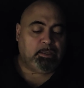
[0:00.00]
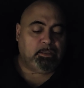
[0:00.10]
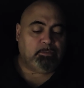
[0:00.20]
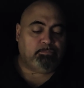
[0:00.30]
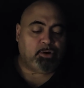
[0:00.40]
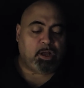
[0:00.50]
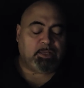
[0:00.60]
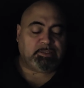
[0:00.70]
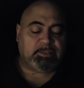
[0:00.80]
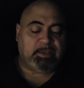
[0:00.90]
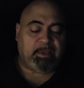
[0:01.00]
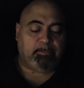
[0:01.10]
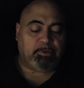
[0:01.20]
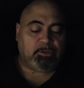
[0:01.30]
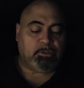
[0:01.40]
The bronze
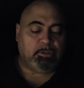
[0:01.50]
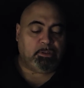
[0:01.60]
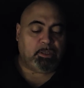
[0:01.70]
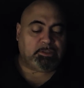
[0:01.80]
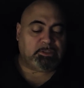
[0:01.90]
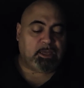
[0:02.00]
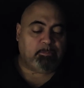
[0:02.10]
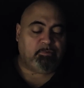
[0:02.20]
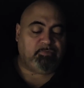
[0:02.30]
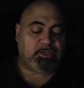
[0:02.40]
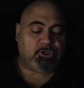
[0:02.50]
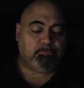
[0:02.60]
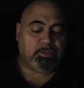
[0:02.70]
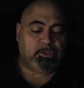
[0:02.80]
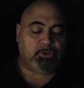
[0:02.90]
capital on top of each
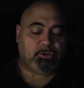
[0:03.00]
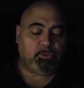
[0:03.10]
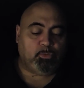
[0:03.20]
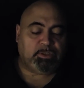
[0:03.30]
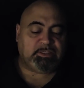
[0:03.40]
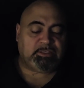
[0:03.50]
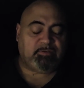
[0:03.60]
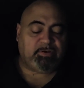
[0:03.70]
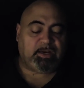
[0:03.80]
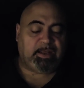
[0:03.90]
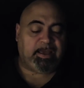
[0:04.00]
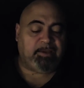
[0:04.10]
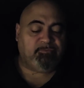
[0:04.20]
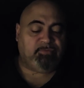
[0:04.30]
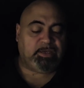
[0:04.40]
pillar was
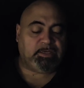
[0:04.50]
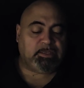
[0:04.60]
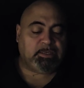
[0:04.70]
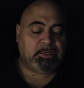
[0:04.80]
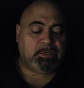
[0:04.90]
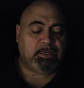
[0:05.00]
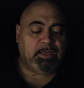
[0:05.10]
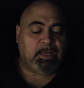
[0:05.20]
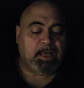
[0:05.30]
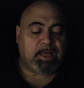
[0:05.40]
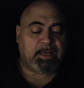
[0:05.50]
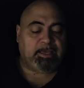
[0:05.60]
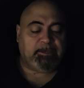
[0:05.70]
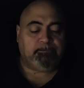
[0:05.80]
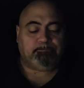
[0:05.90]
7.5 feet
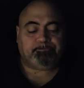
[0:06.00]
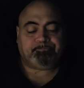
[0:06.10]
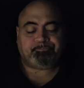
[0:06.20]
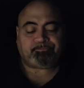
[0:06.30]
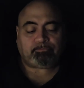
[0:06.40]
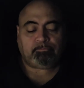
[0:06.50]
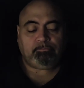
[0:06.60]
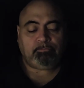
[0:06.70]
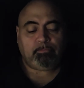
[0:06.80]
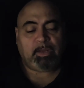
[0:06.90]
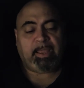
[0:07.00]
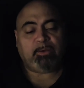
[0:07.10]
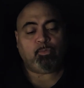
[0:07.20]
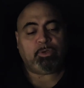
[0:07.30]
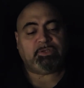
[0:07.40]
high
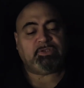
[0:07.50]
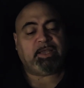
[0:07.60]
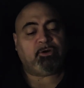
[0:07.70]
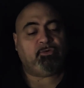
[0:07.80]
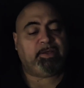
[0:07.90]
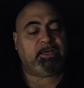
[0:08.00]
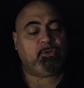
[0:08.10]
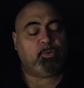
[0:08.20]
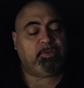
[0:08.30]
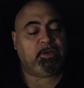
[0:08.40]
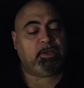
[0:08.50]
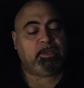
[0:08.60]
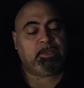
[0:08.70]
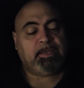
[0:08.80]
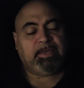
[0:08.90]
and was decorated with a
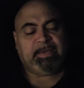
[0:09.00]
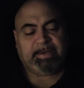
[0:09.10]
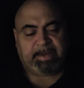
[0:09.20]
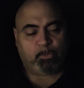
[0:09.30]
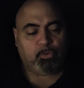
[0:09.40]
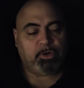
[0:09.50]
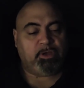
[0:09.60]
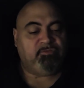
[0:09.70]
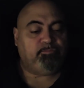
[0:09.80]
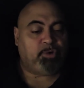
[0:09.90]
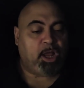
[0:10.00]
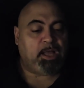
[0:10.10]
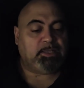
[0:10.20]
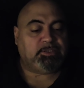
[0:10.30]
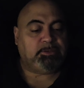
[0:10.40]
network of
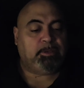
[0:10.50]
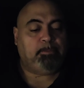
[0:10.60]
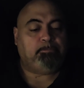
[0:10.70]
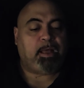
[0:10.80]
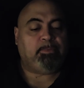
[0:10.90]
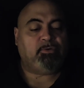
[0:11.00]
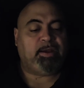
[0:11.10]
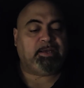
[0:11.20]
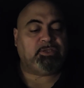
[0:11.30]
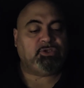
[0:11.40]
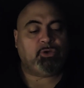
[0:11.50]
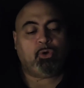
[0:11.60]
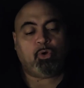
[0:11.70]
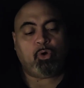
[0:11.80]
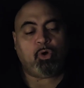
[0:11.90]
bronze pomegranates
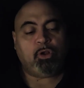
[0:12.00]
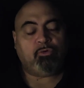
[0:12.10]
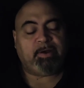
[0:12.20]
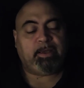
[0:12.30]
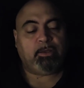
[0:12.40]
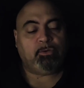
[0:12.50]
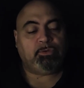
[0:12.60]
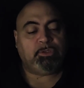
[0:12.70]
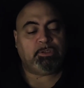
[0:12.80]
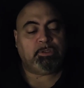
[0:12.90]
all around.